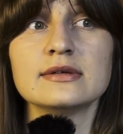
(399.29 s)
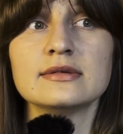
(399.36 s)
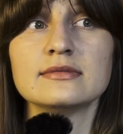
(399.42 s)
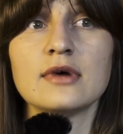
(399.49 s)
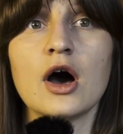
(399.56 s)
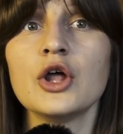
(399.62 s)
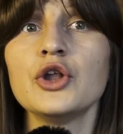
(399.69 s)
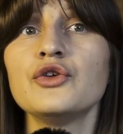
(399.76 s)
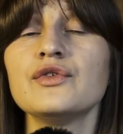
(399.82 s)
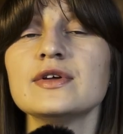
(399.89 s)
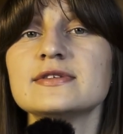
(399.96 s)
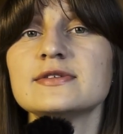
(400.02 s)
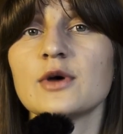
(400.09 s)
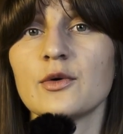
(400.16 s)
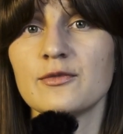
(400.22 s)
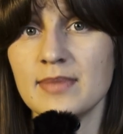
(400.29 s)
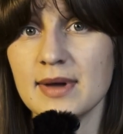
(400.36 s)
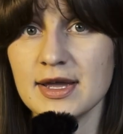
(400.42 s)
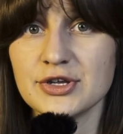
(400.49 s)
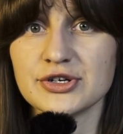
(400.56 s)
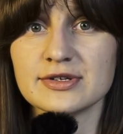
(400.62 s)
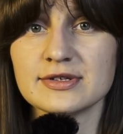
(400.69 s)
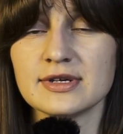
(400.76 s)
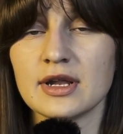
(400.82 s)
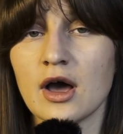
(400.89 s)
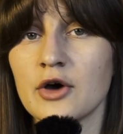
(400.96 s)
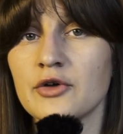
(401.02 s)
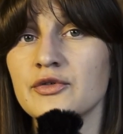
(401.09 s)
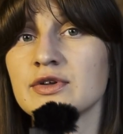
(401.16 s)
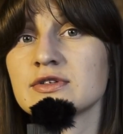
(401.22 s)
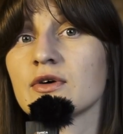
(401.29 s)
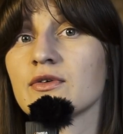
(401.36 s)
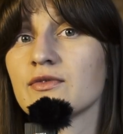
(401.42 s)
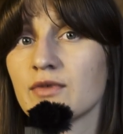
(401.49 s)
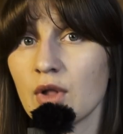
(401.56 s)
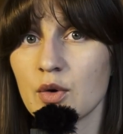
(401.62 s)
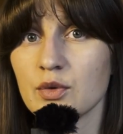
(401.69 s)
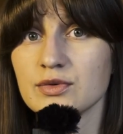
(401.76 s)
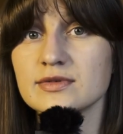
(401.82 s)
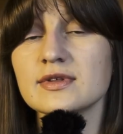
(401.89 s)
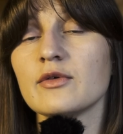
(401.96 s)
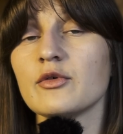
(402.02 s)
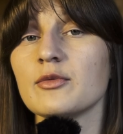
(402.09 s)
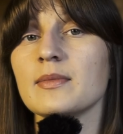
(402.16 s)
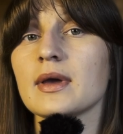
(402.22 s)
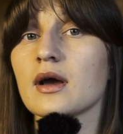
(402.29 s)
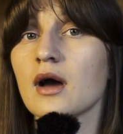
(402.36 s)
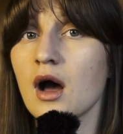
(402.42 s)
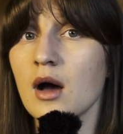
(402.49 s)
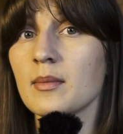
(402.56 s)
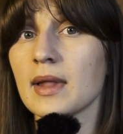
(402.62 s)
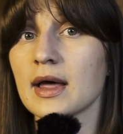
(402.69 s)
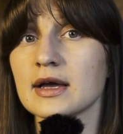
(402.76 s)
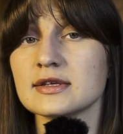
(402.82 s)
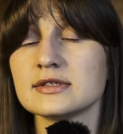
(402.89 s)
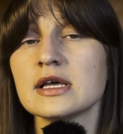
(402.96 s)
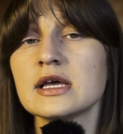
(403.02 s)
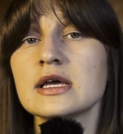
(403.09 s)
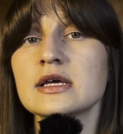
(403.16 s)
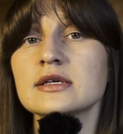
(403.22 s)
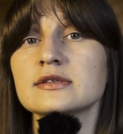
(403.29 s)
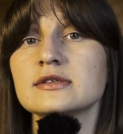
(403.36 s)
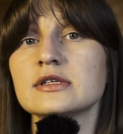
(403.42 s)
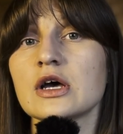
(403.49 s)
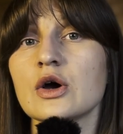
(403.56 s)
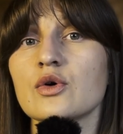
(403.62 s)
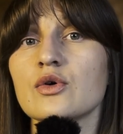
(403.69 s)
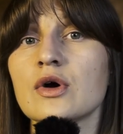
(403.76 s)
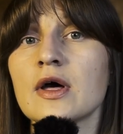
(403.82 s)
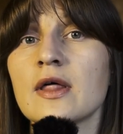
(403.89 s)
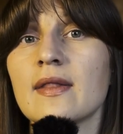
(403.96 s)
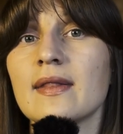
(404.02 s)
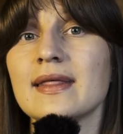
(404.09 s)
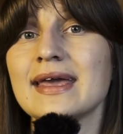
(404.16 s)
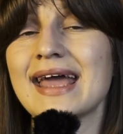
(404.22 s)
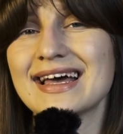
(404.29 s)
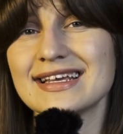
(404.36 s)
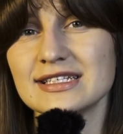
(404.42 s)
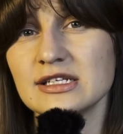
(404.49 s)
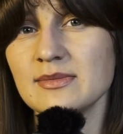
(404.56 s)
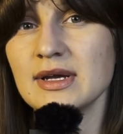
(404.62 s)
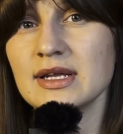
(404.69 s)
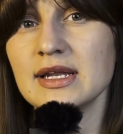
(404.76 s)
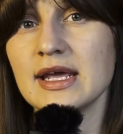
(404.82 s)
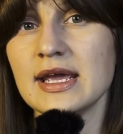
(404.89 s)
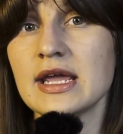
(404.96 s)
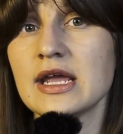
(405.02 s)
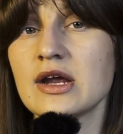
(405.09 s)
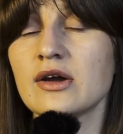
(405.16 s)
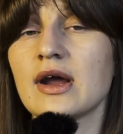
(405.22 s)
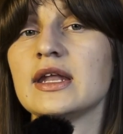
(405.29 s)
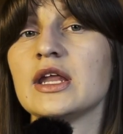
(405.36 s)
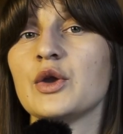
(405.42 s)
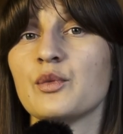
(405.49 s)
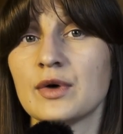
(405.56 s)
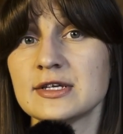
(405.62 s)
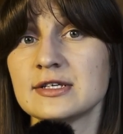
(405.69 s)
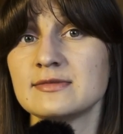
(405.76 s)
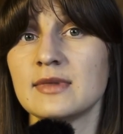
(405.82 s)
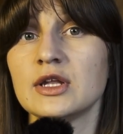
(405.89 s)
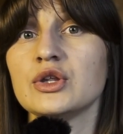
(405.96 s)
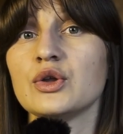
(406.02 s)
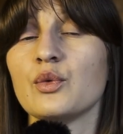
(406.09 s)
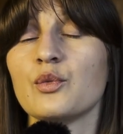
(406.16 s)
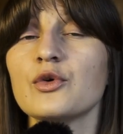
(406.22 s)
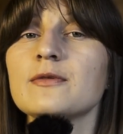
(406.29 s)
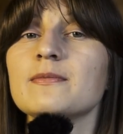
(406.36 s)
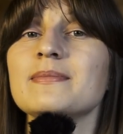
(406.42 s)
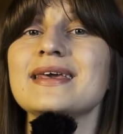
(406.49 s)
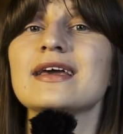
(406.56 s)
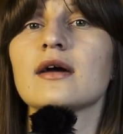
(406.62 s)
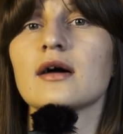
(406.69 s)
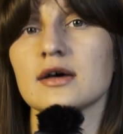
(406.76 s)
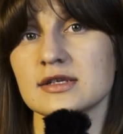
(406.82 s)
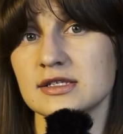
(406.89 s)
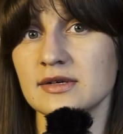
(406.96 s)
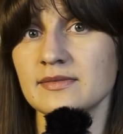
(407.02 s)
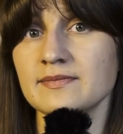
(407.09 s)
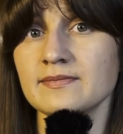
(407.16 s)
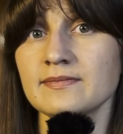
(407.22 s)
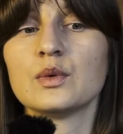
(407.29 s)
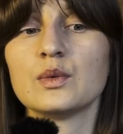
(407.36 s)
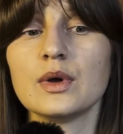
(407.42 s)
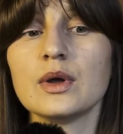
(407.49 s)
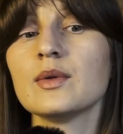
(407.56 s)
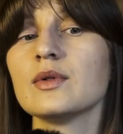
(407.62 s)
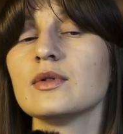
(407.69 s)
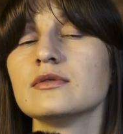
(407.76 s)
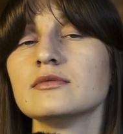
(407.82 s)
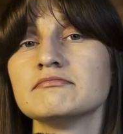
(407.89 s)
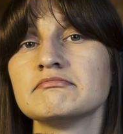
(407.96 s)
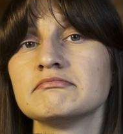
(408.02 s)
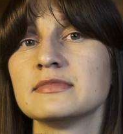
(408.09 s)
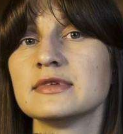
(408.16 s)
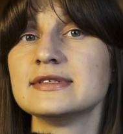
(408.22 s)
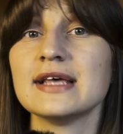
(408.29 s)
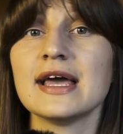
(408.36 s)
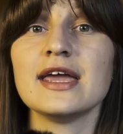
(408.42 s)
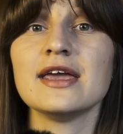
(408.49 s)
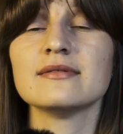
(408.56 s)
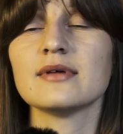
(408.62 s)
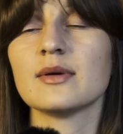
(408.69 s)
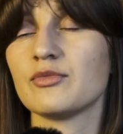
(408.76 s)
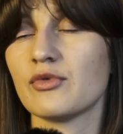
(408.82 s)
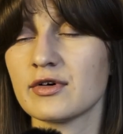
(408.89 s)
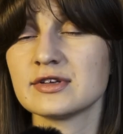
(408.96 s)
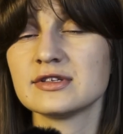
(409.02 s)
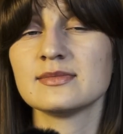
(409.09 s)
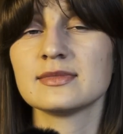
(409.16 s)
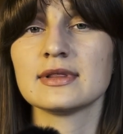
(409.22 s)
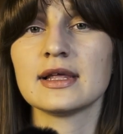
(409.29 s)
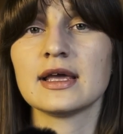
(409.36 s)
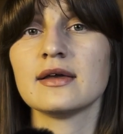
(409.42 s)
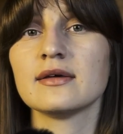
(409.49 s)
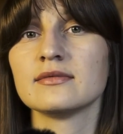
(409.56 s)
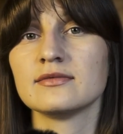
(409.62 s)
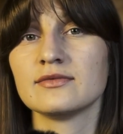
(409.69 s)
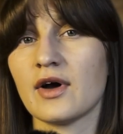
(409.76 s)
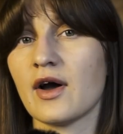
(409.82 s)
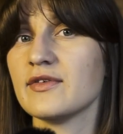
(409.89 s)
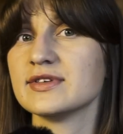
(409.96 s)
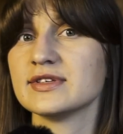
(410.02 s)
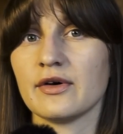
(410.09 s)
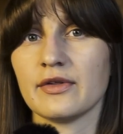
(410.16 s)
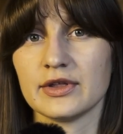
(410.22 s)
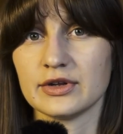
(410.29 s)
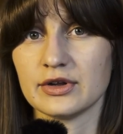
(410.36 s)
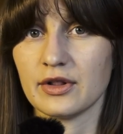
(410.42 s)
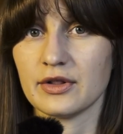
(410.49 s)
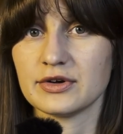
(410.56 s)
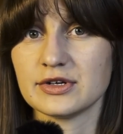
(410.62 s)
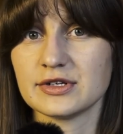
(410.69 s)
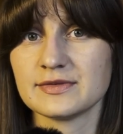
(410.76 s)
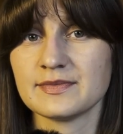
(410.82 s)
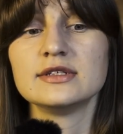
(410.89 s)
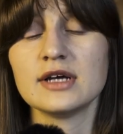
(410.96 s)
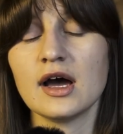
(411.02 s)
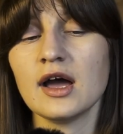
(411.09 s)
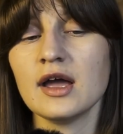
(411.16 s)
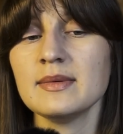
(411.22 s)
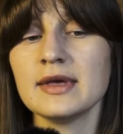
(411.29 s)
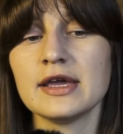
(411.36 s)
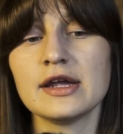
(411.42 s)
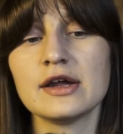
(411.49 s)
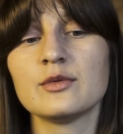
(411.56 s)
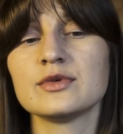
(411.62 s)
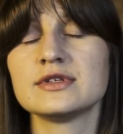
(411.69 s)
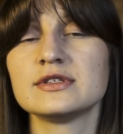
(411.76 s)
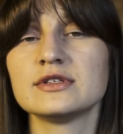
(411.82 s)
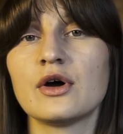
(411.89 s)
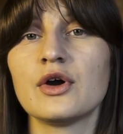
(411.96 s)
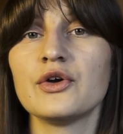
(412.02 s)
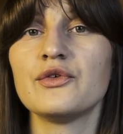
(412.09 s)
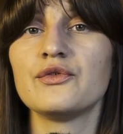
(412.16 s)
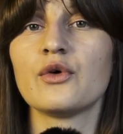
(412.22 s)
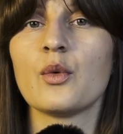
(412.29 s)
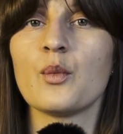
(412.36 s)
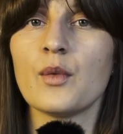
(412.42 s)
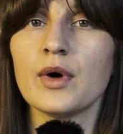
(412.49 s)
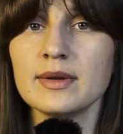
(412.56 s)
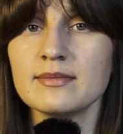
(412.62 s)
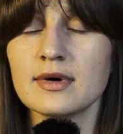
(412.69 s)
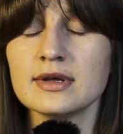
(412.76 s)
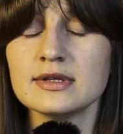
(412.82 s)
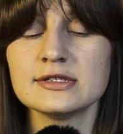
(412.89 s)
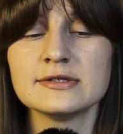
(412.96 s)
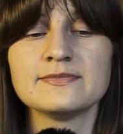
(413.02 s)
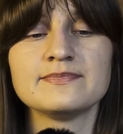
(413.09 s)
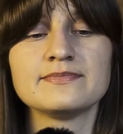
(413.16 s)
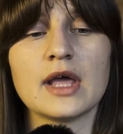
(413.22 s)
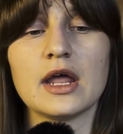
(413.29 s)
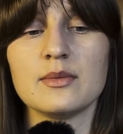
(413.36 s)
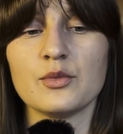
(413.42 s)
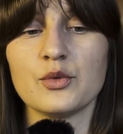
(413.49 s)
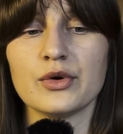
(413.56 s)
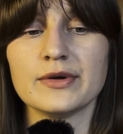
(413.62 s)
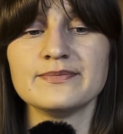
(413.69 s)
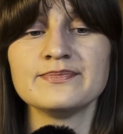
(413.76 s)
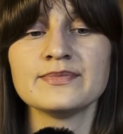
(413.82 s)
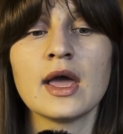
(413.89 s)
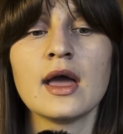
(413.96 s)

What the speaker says: hundreds of pages and hundreds of flows that would be complex. So the estimate here and investment would be custom. We will say approximately $5,000. Time here would start from 1 month and more,